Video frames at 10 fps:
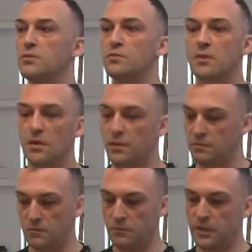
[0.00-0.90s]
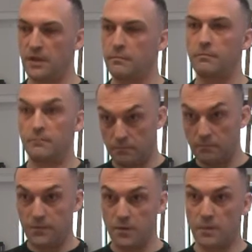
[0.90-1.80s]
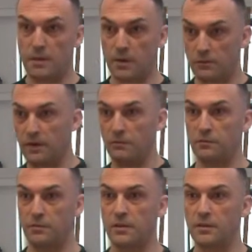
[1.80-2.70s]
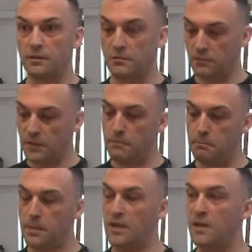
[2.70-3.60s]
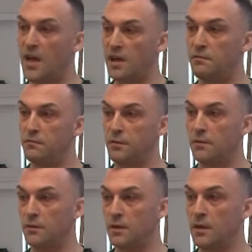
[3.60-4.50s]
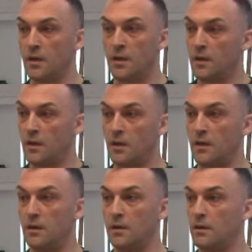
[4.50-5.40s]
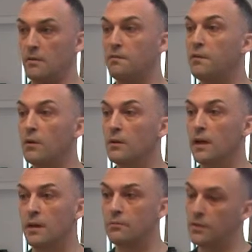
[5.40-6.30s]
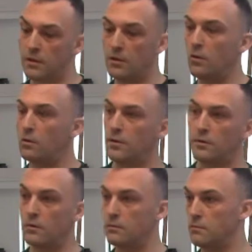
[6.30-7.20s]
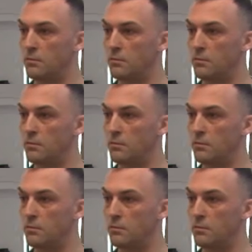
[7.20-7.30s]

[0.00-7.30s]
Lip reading: you to go with a. You remember when I went for the interview with a big A4 folder with all your